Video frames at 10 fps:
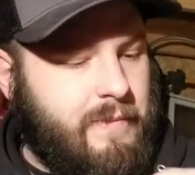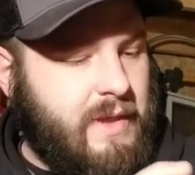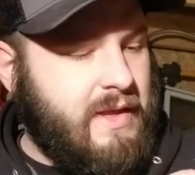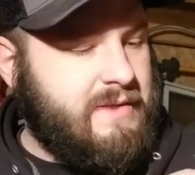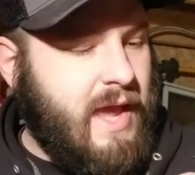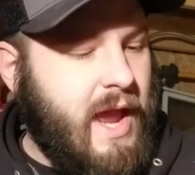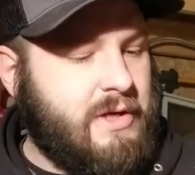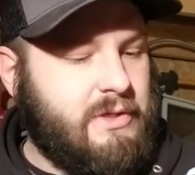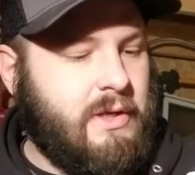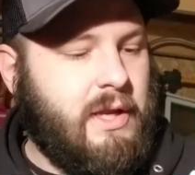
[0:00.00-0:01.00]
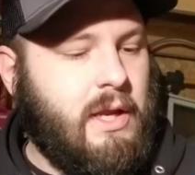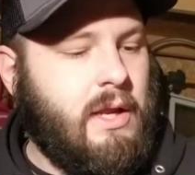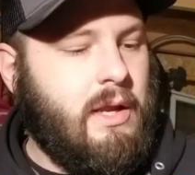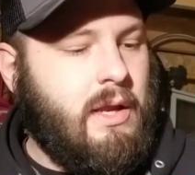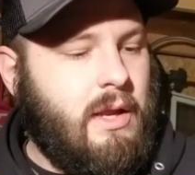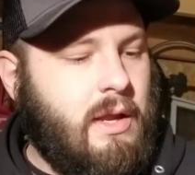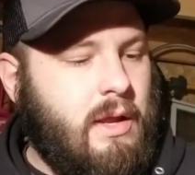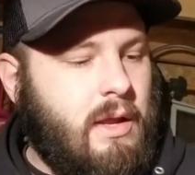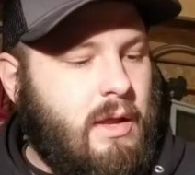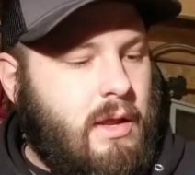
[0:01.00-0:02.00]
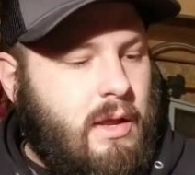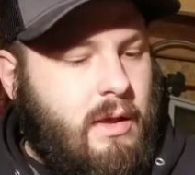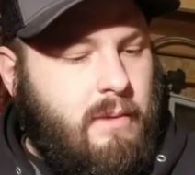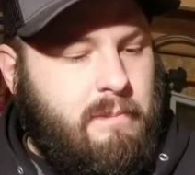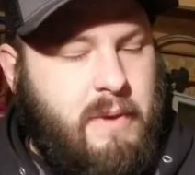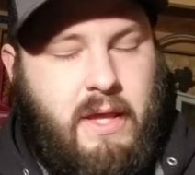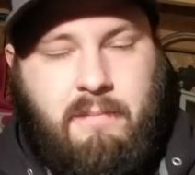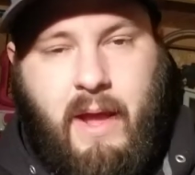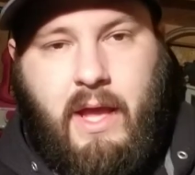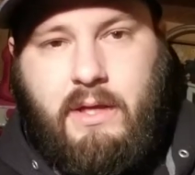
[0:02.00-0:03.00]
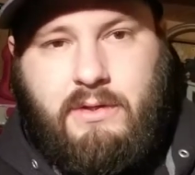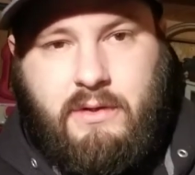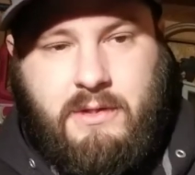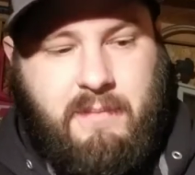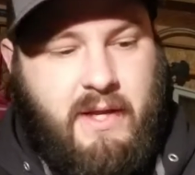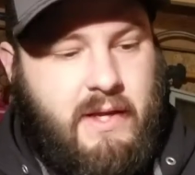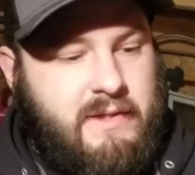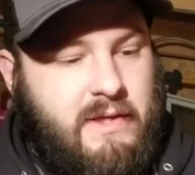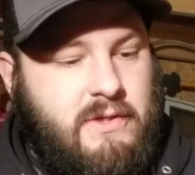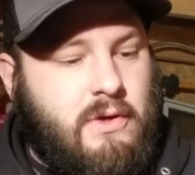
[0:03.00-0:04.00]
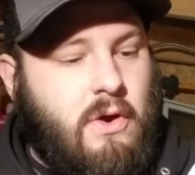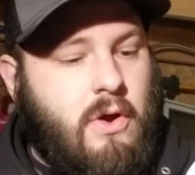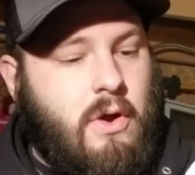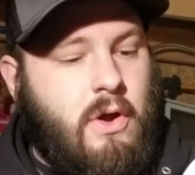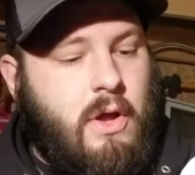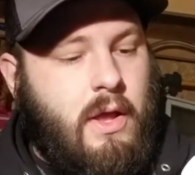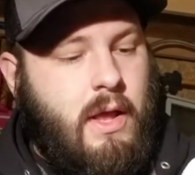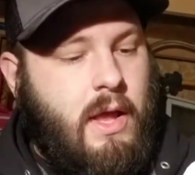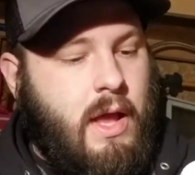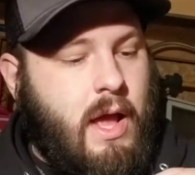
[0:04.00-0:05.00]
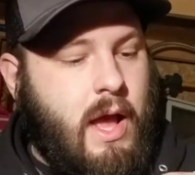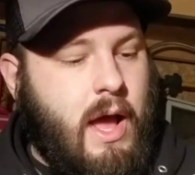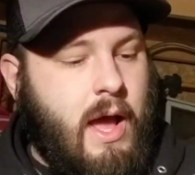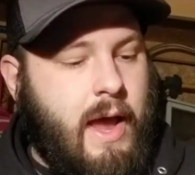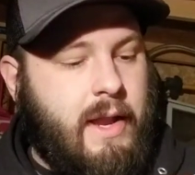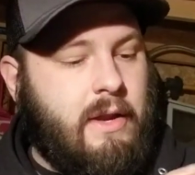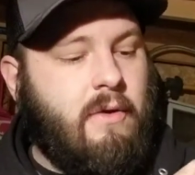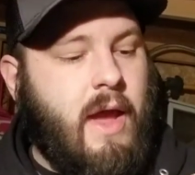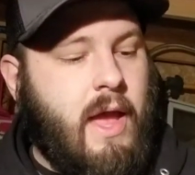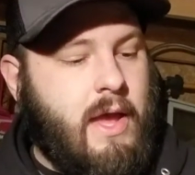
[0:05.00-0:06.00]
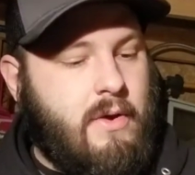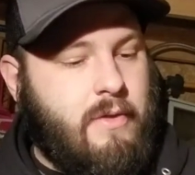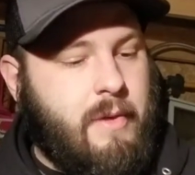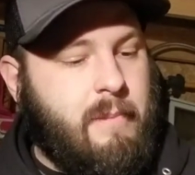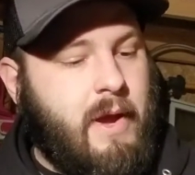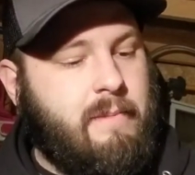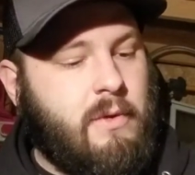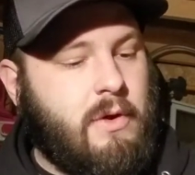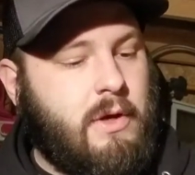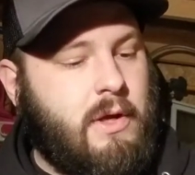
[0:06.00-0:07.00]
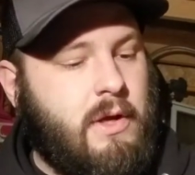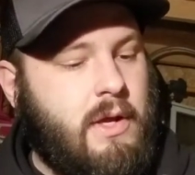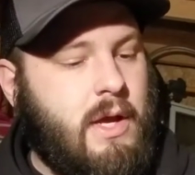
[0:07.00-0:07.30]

this actually piqued my interest because I saw Eddie Gray on the Pipe Nook.